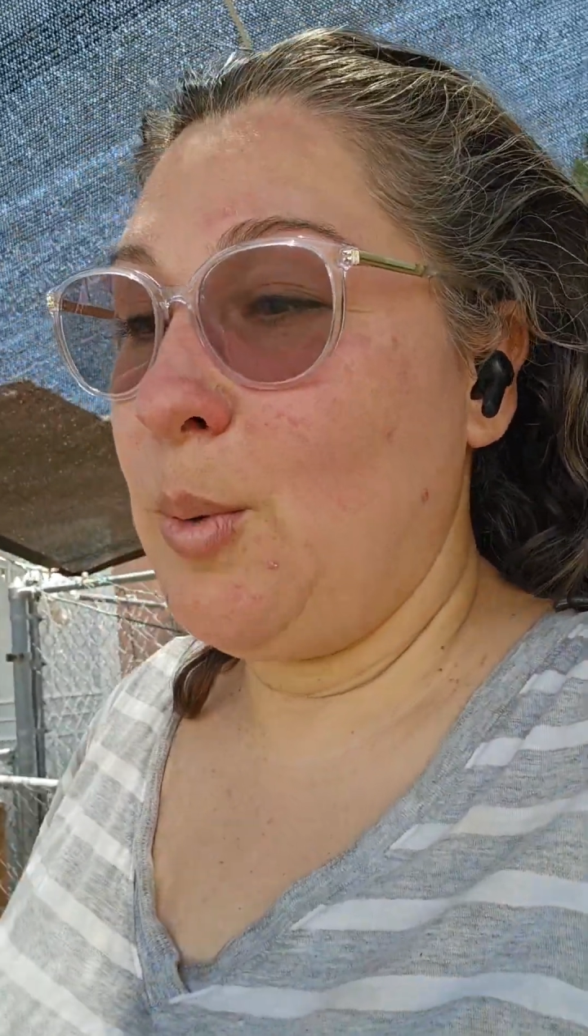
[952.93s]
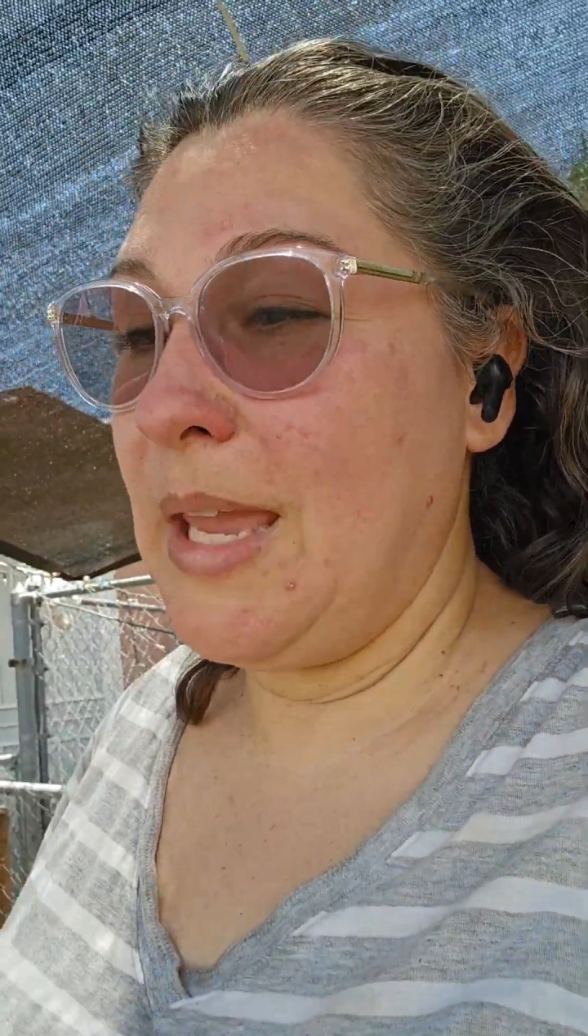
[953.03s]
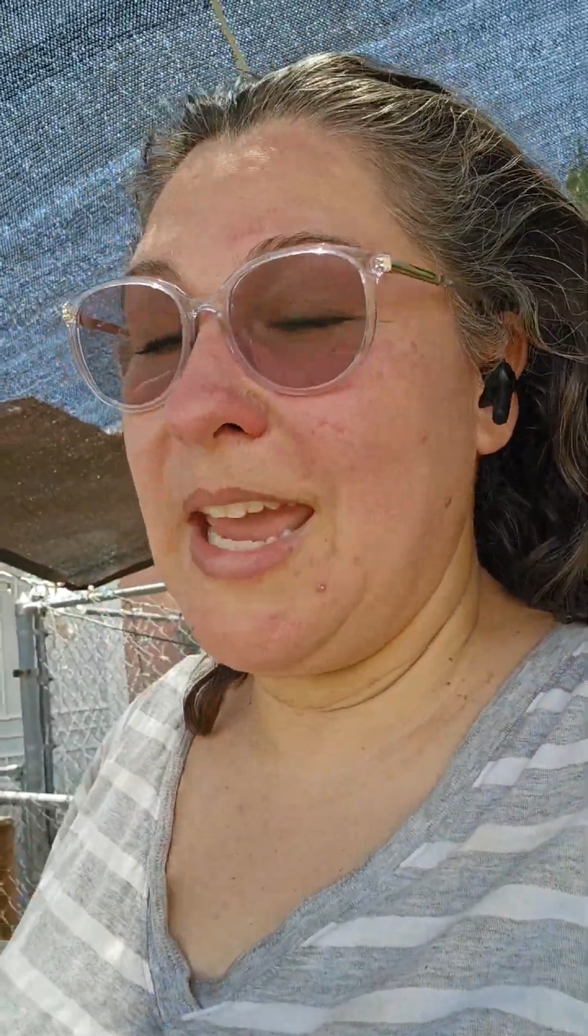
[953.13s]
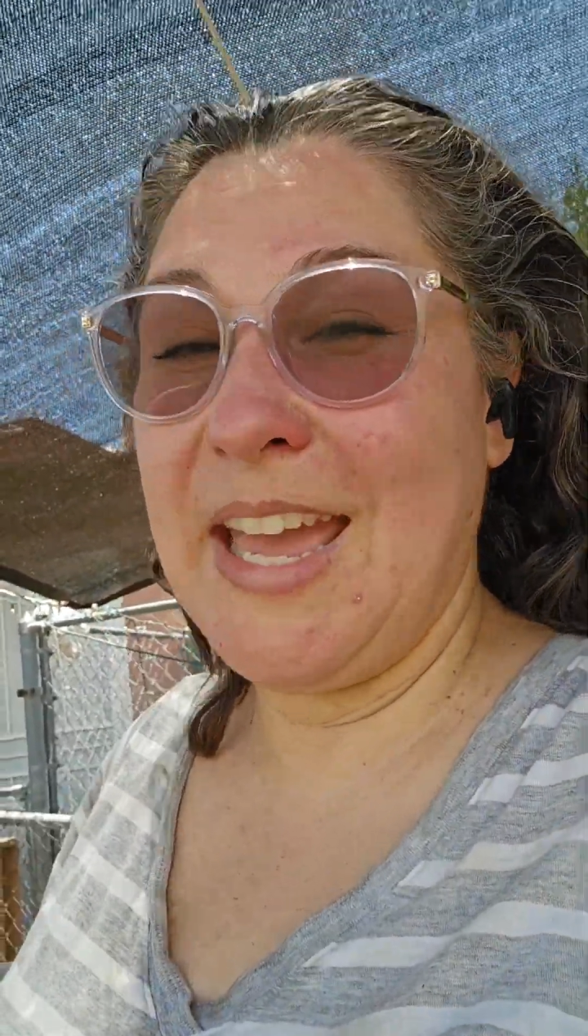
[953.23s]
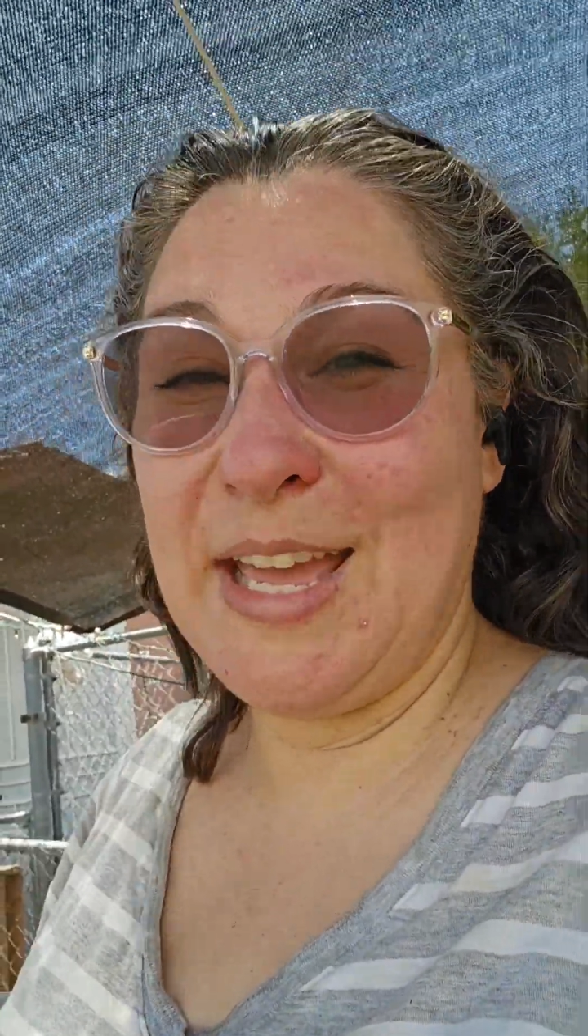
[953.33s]

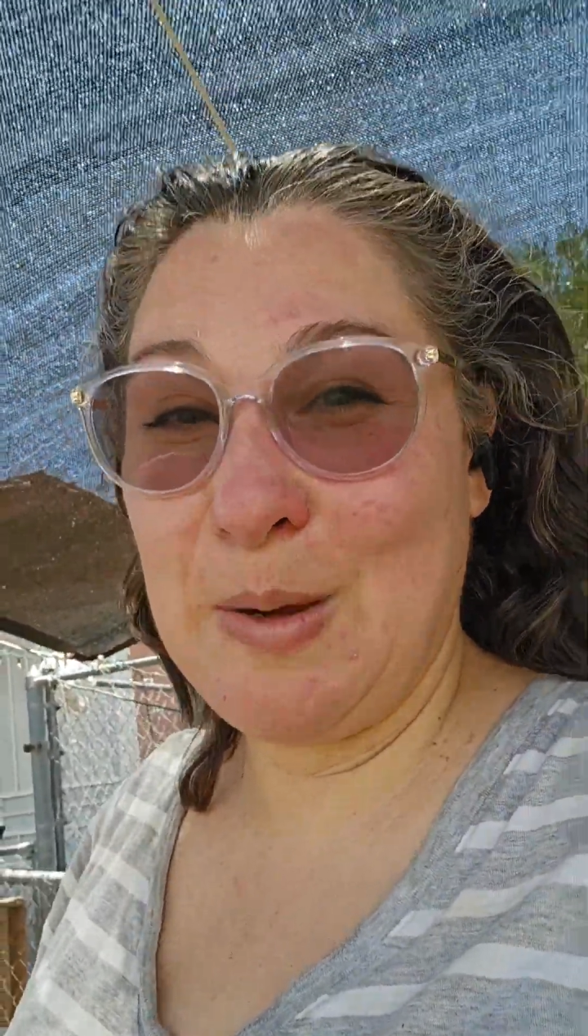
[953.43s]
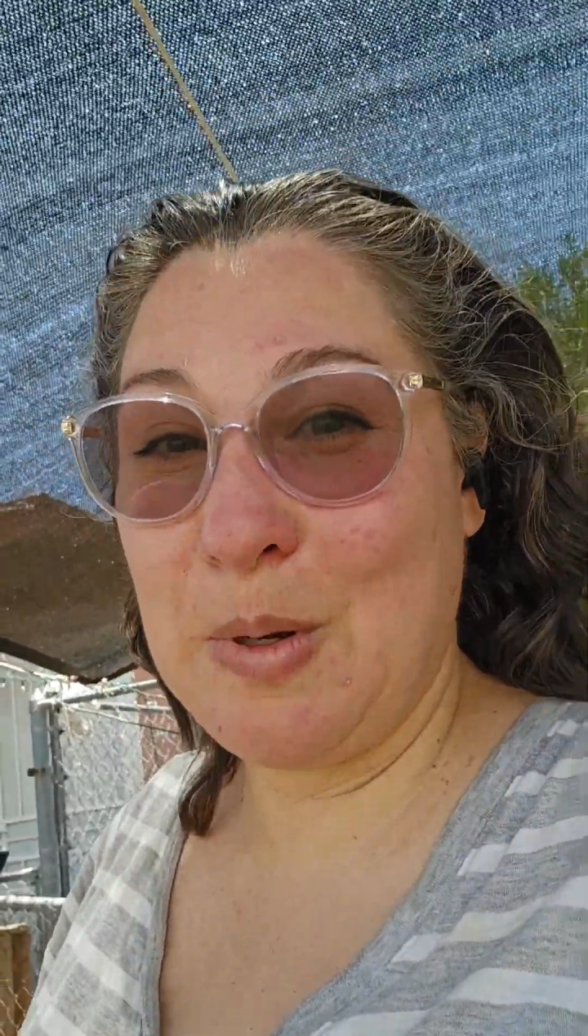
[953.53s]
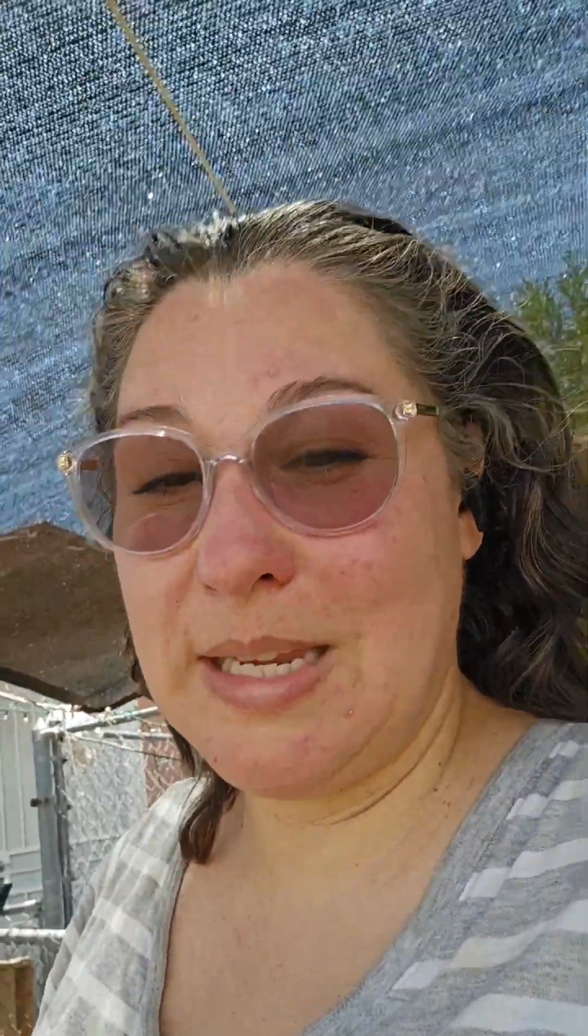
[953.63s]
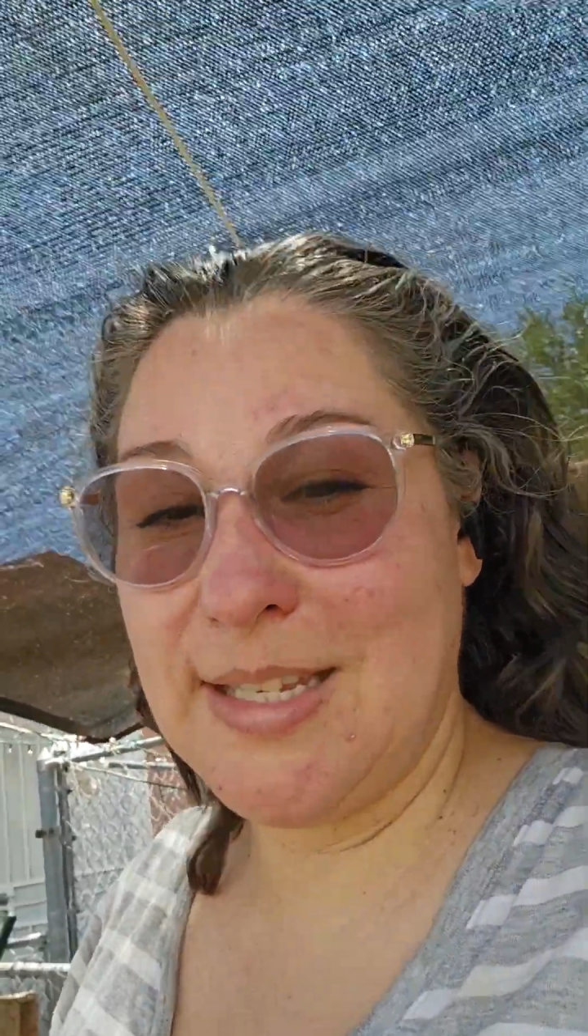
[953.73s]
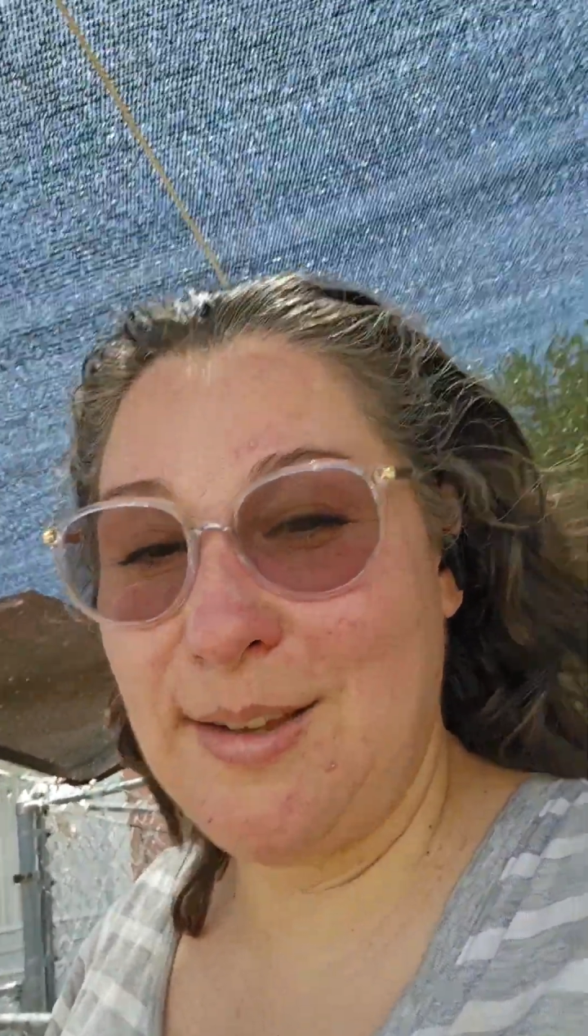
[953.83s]

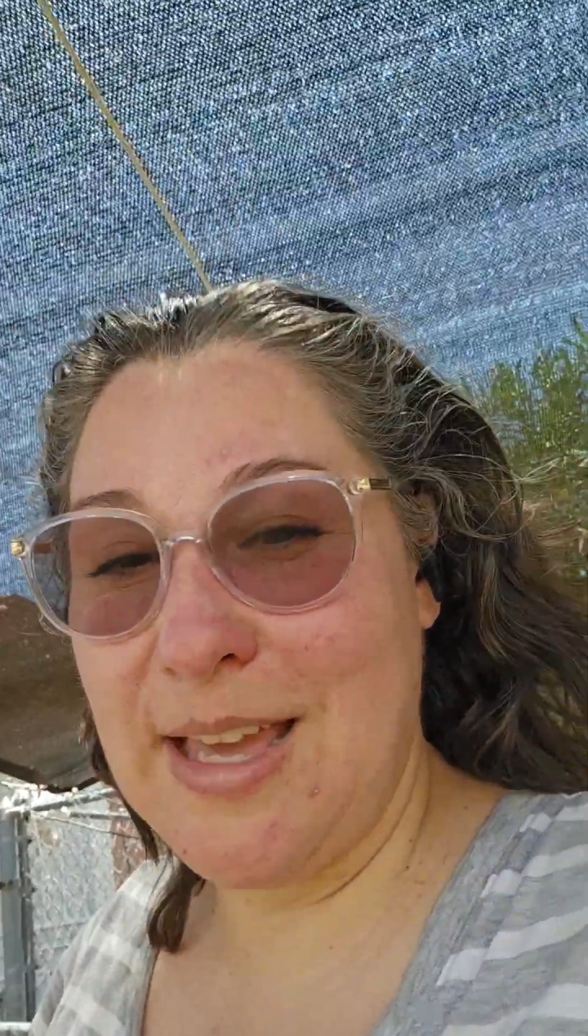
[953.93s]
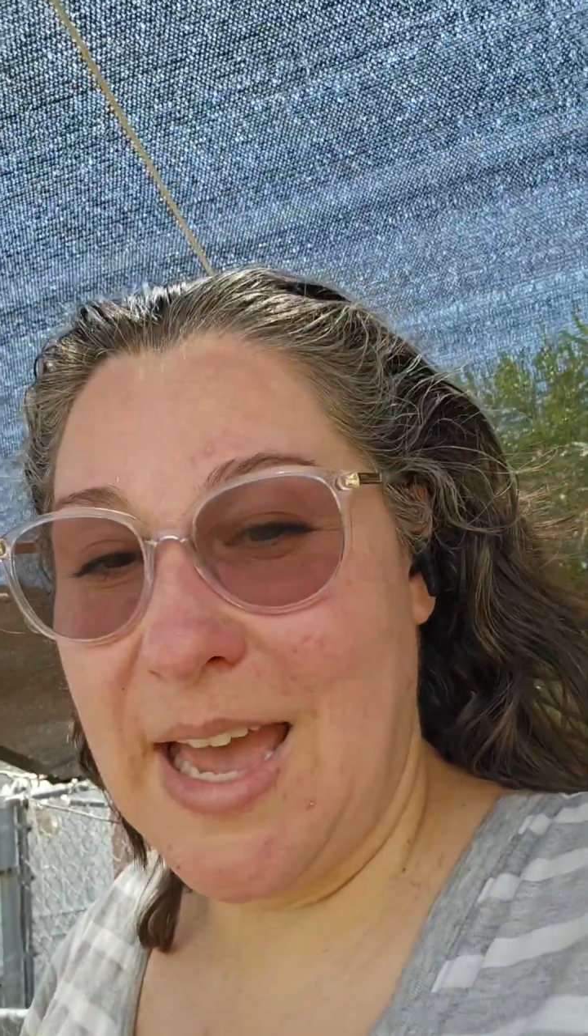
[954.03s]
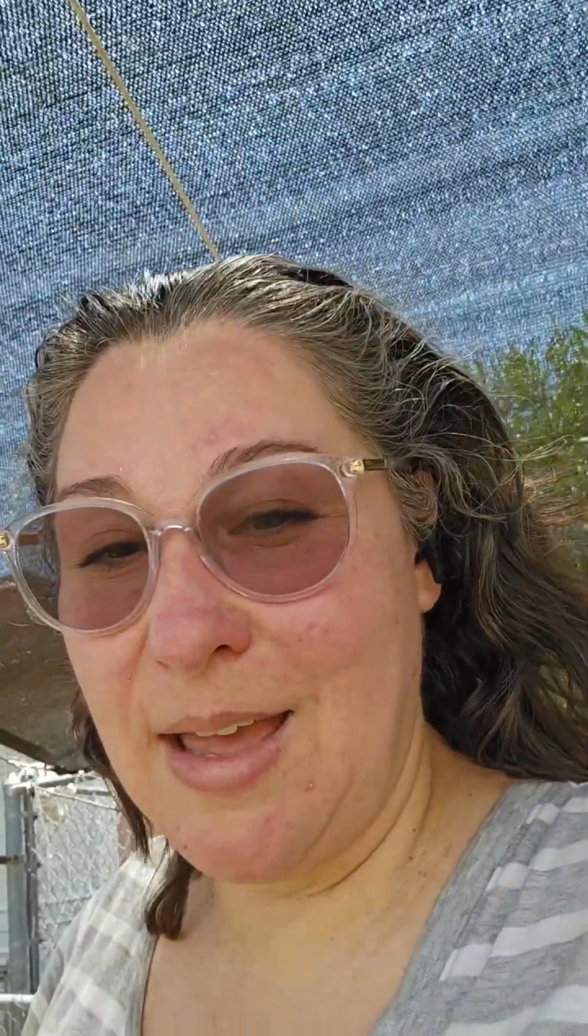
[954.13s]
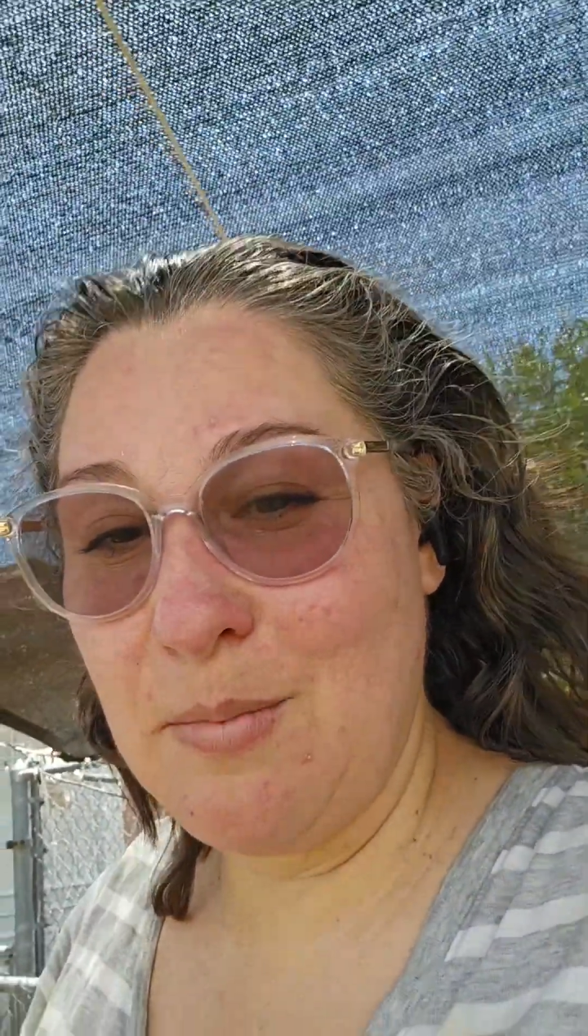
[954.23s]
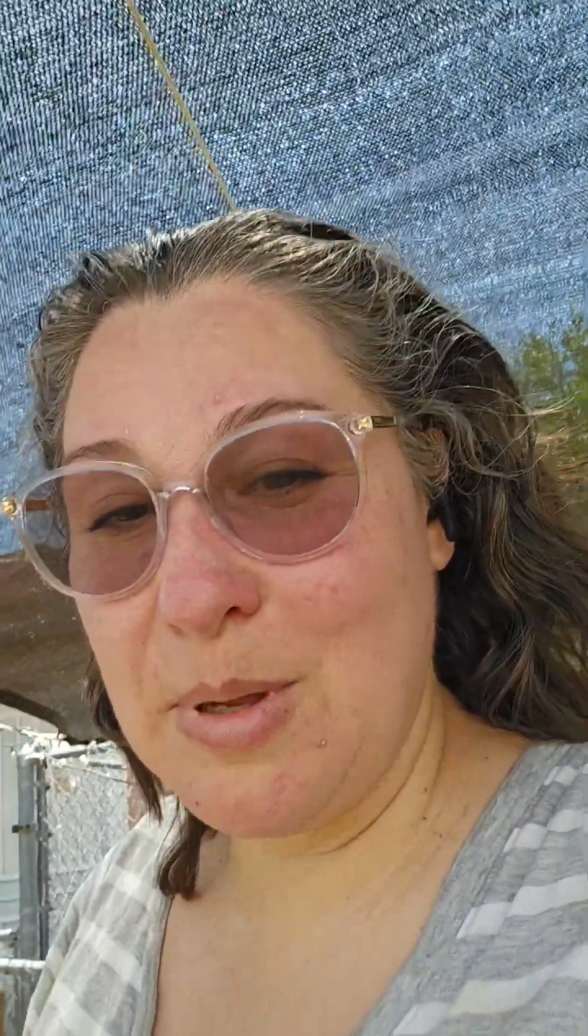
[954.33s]
we do
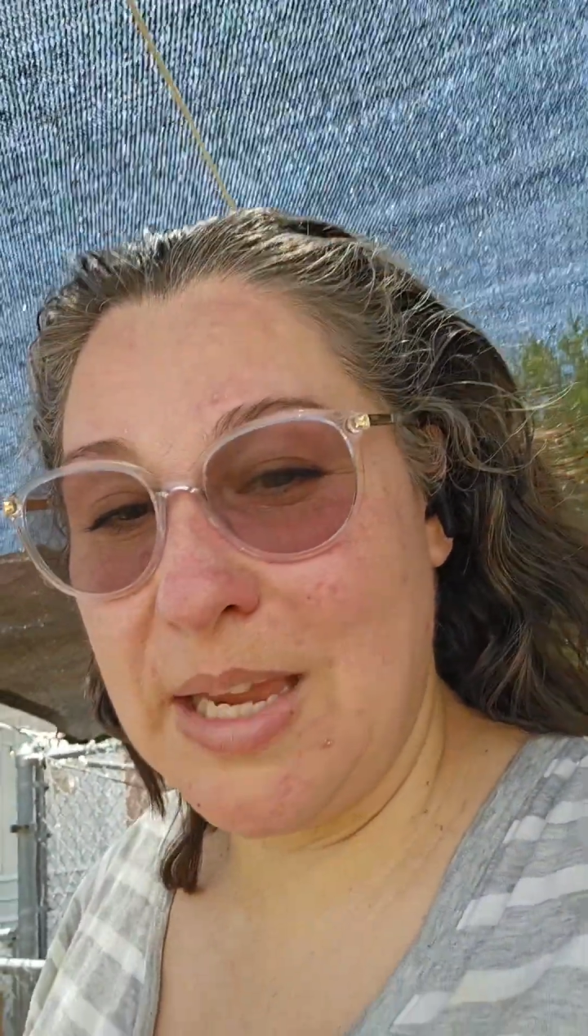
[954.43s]
that.